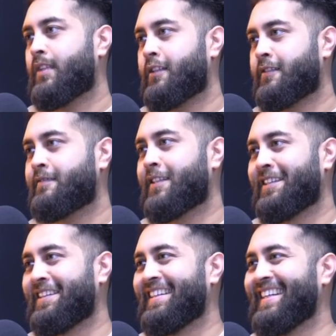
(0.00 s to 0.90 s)
Yeah.
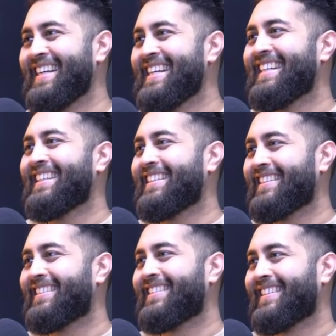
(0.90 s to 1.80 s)

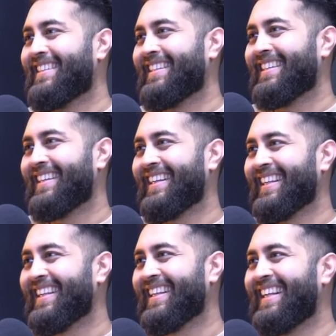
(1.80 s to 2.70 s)
Make me feel bad now. I said
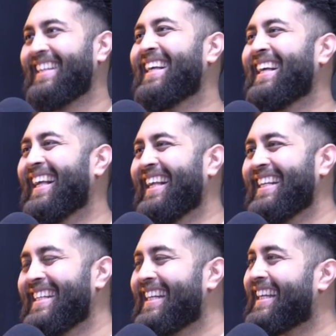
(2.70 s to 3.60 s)
my friends.
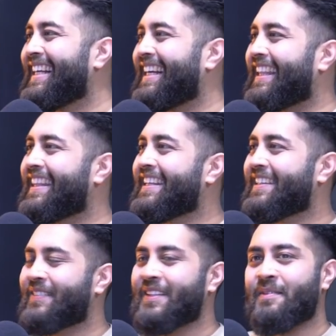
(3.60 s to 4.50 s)
I
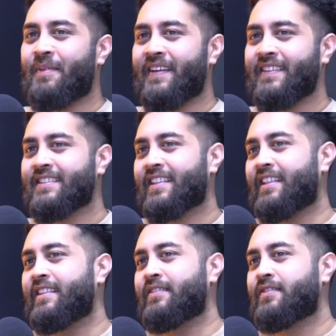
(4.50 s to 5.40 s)
think with your parents,
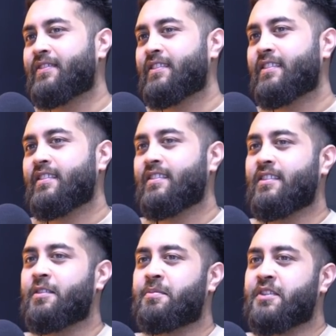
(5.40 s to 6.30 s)
kind of,
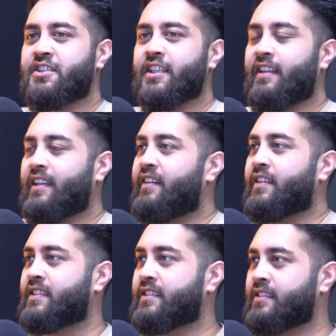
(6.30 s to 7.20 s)
you appreciate their
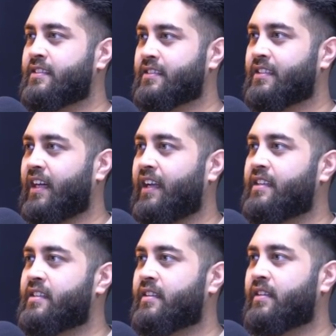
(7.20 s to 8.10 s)
existence
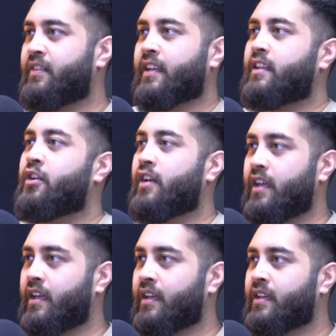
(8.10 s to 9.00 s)
and the fact that you're
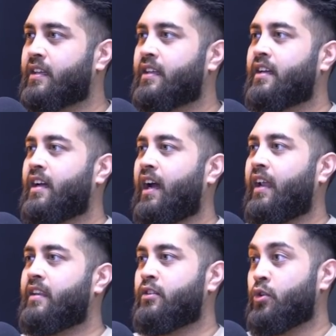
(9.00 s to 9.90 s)
here
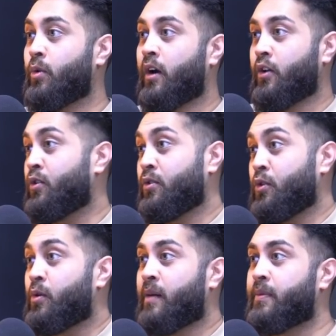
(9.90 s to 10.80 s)
and you are who
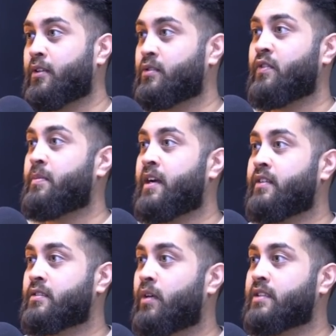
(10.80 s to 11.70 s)
you are because of your
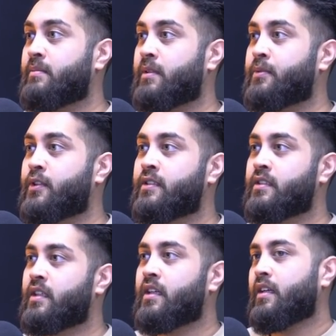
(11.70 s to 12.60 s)
parents, quite simply put.
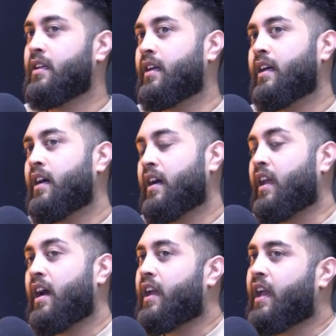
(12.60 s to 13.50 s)
Yeah,
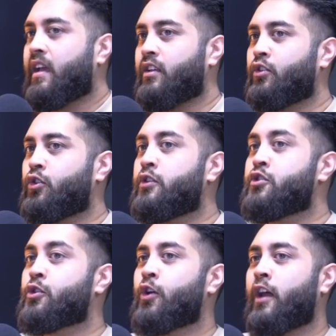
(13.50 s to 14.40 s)
I get, you
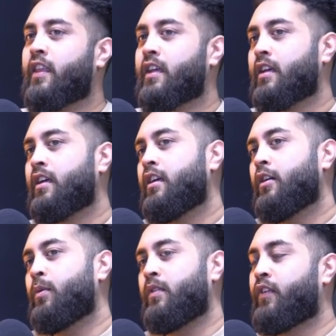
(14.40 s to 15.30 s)
enjoy, I think
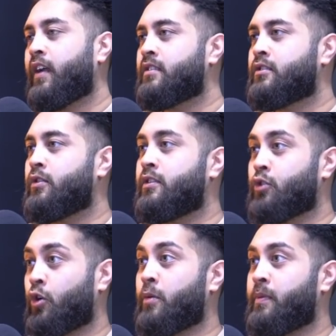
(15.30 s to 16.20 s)
with friends, you
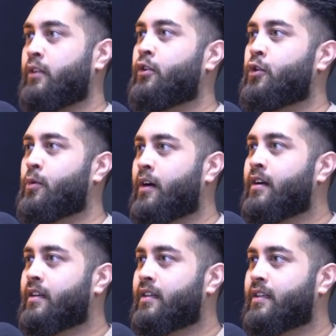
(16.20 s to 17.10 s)
enjoy being who you
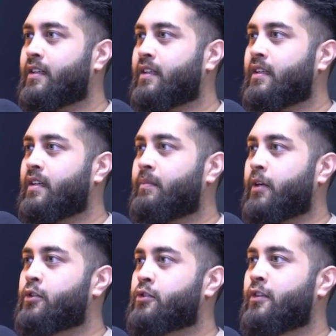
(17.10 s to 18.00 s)
are, yeah,
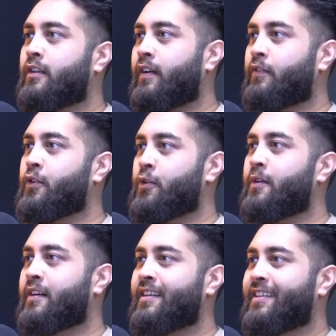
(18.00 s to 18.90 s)
but you don't truly love who
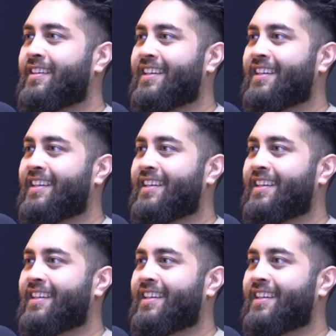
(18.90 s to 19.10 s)
you are.